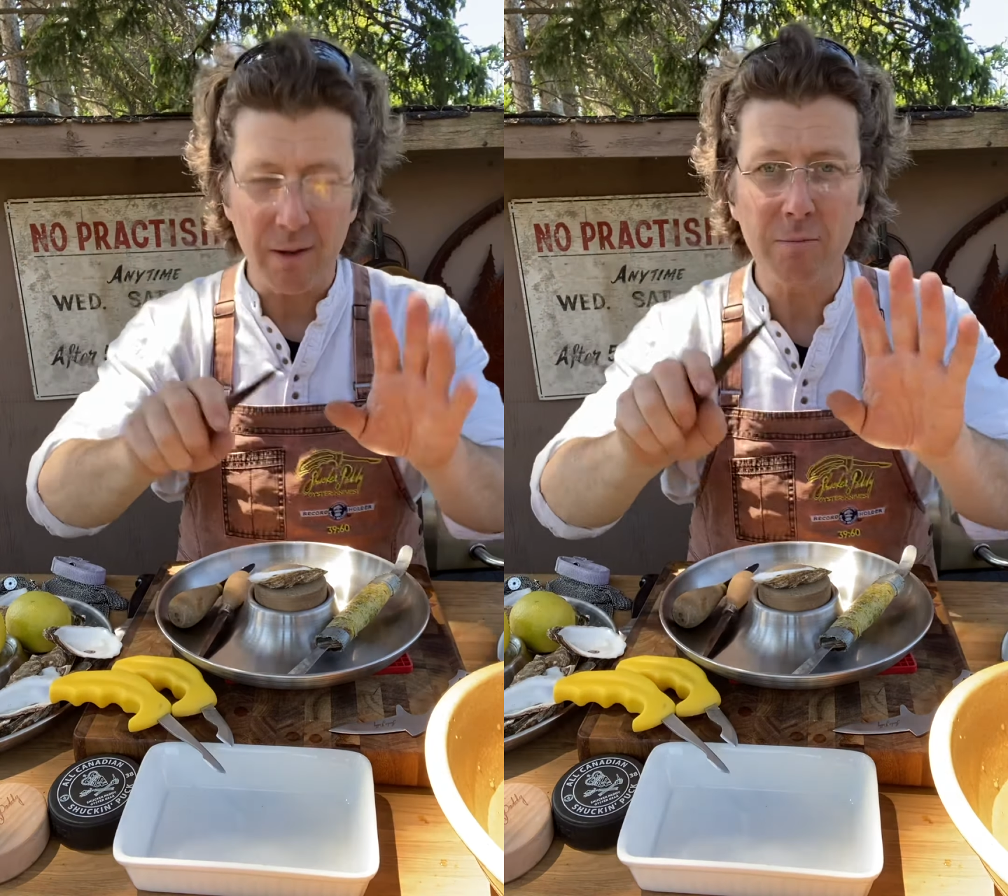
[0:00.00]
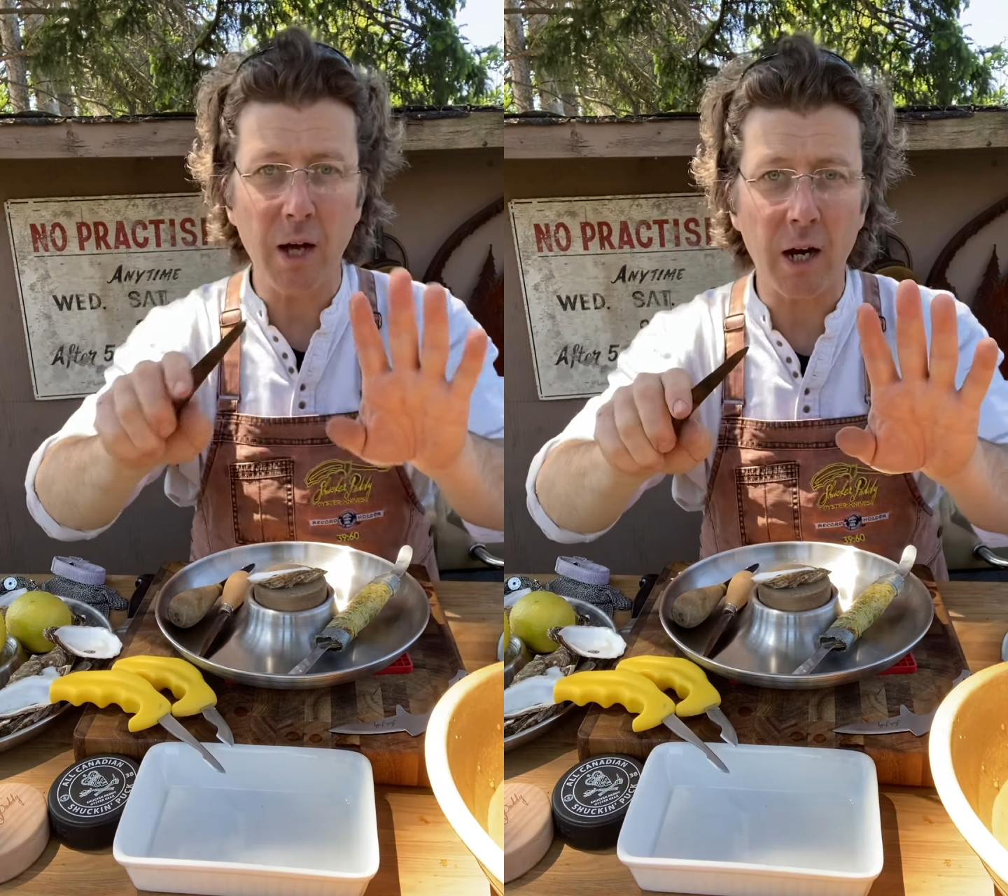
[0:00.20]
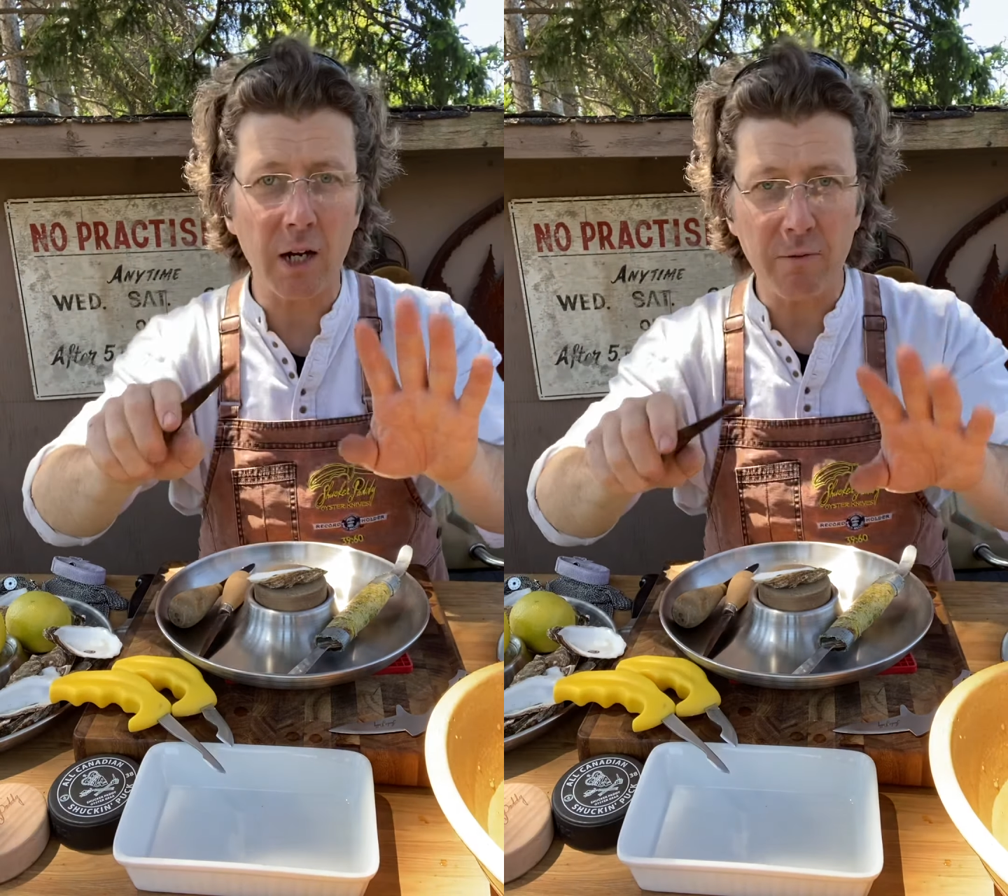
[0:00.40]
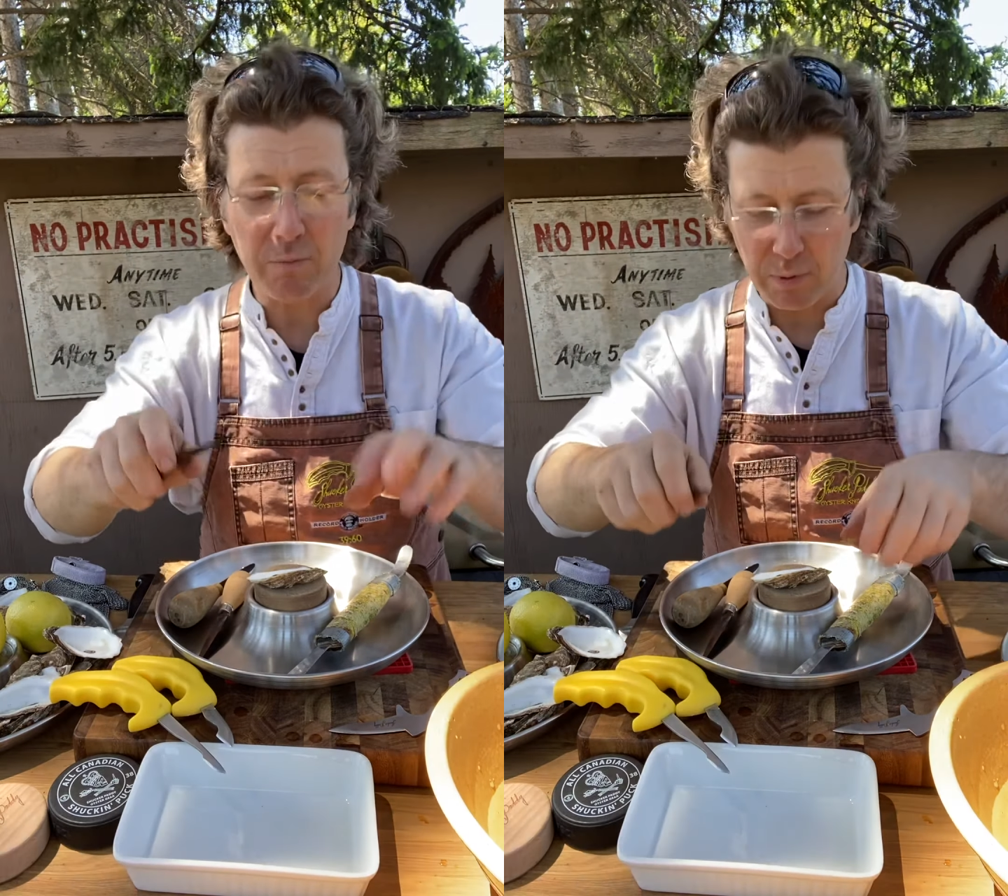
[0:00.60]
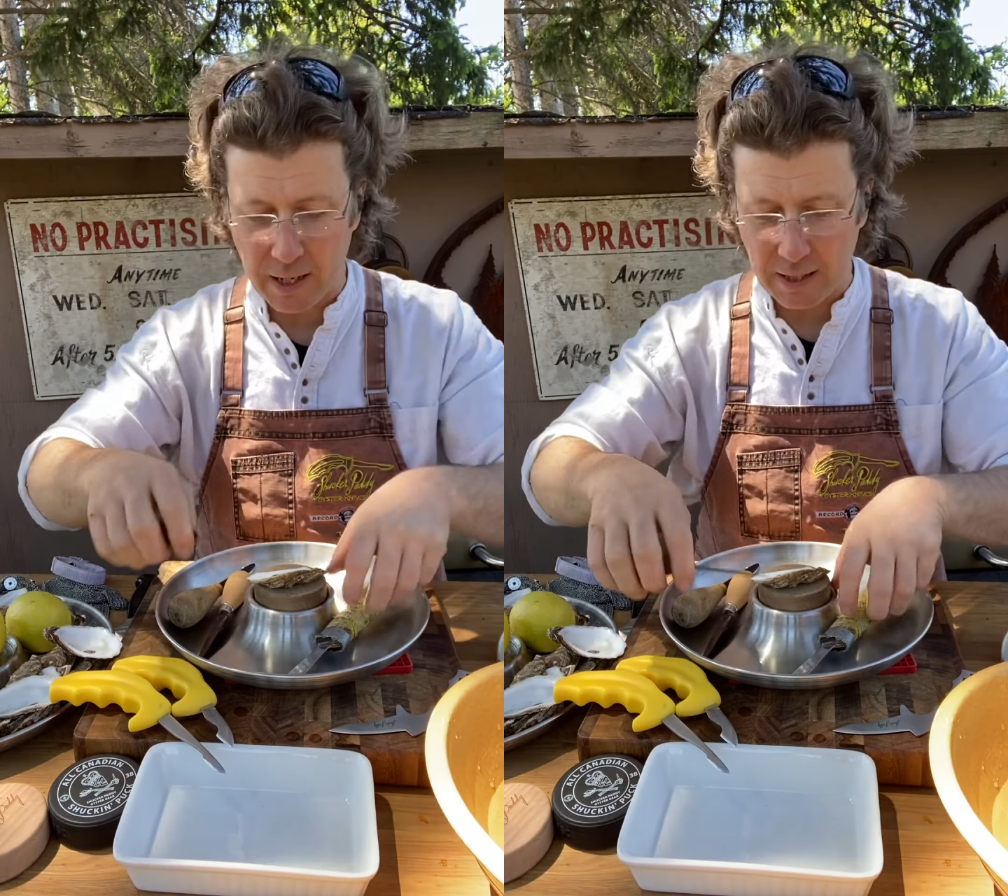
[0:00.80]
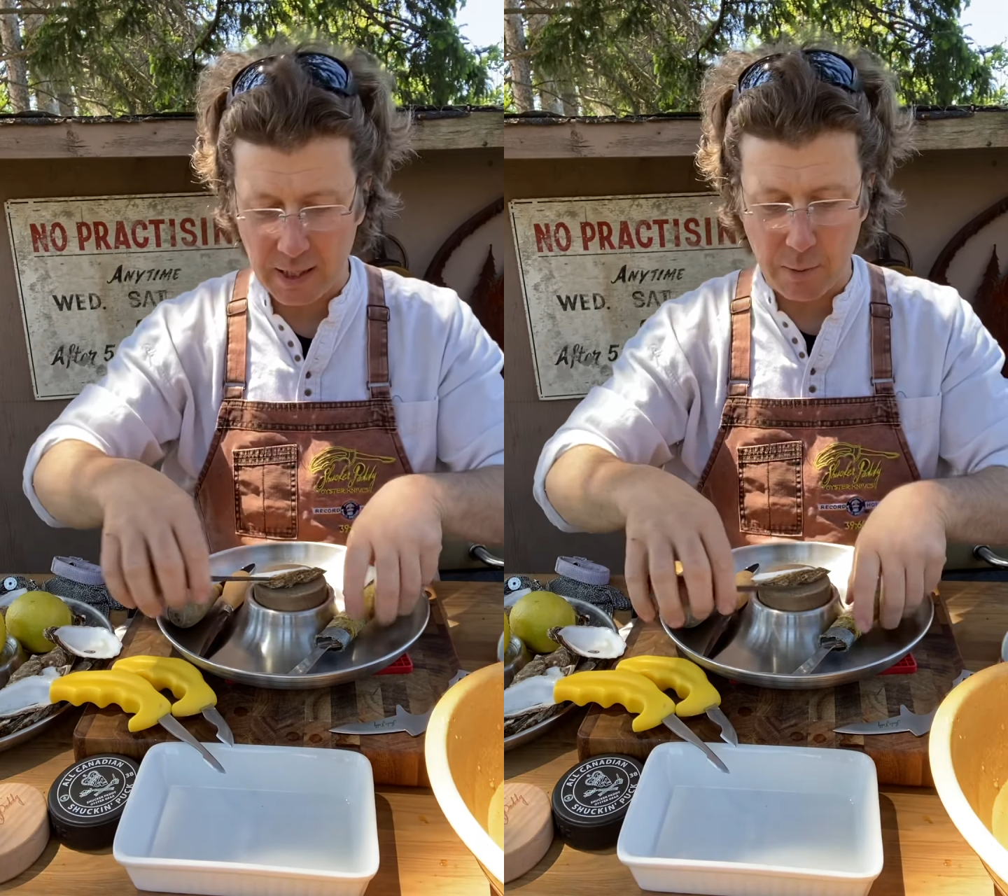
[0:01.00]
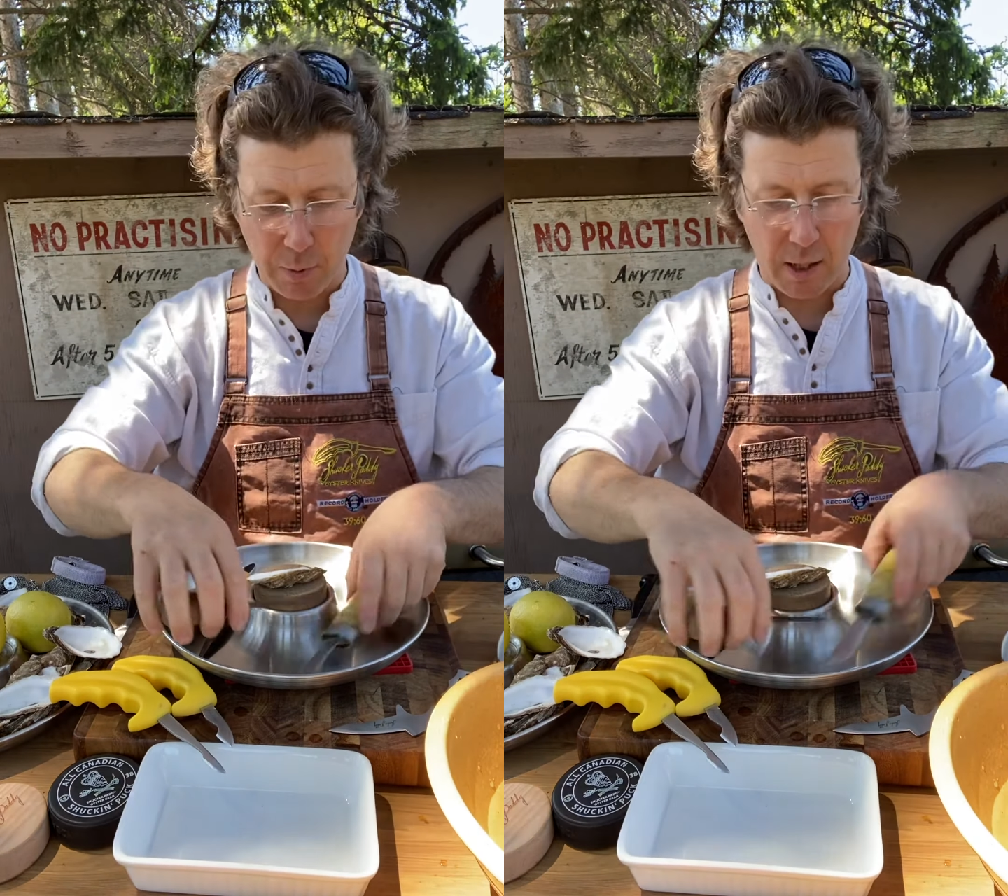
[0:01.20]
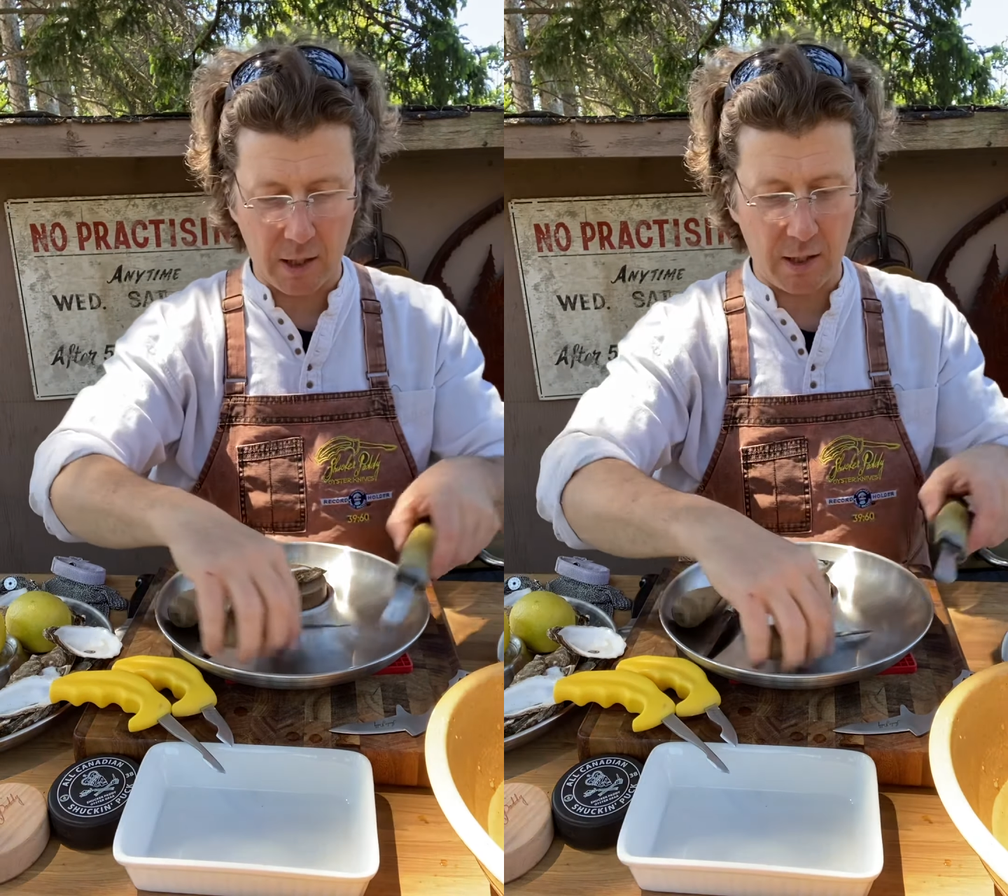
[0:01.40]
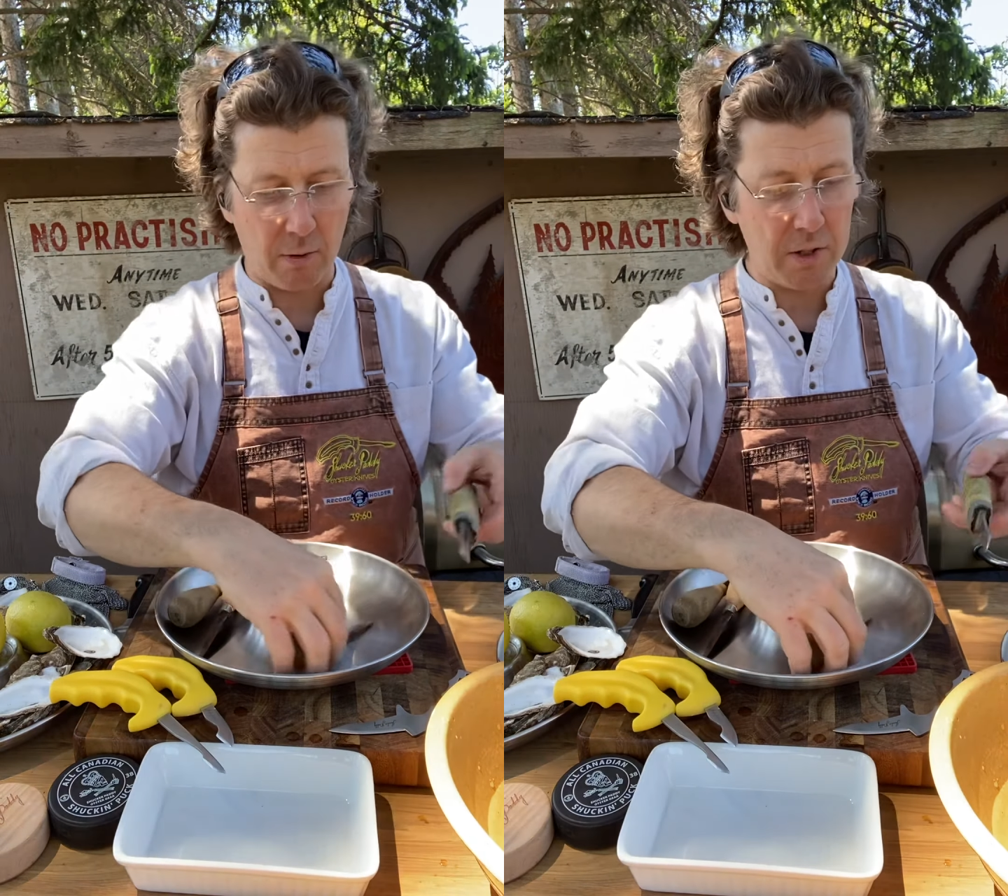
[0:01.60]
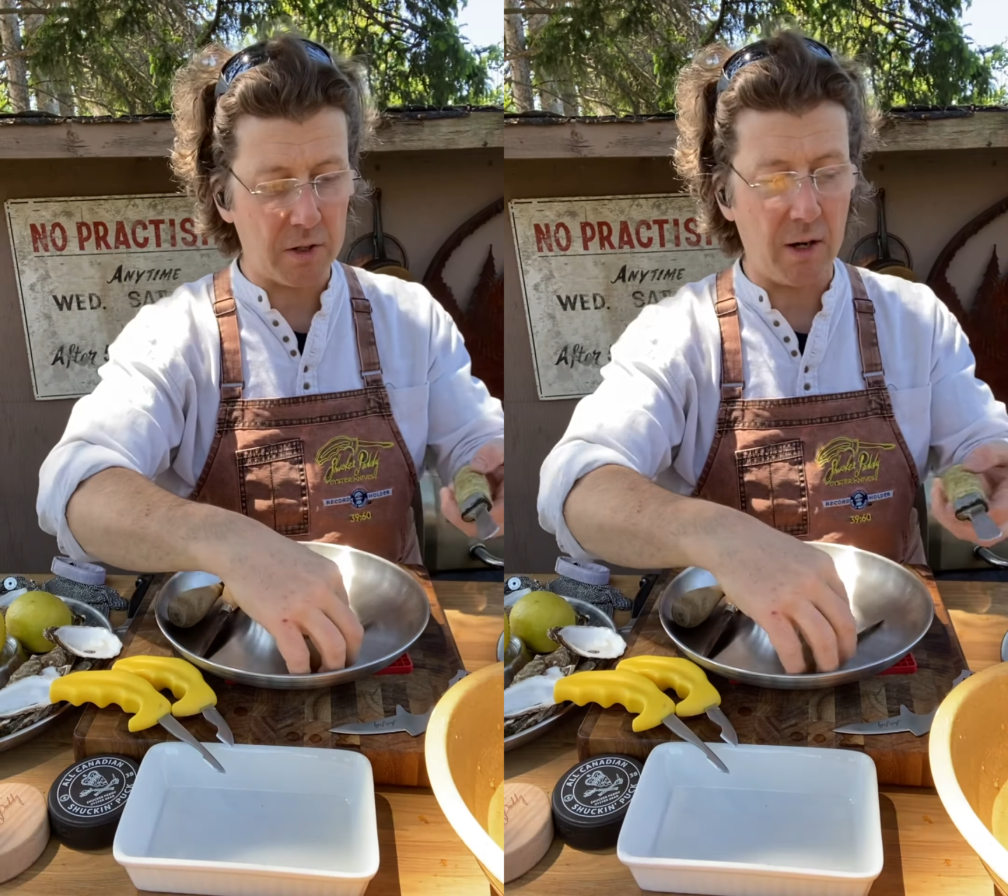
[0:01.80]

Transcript: Not going to blatantly plug the oyster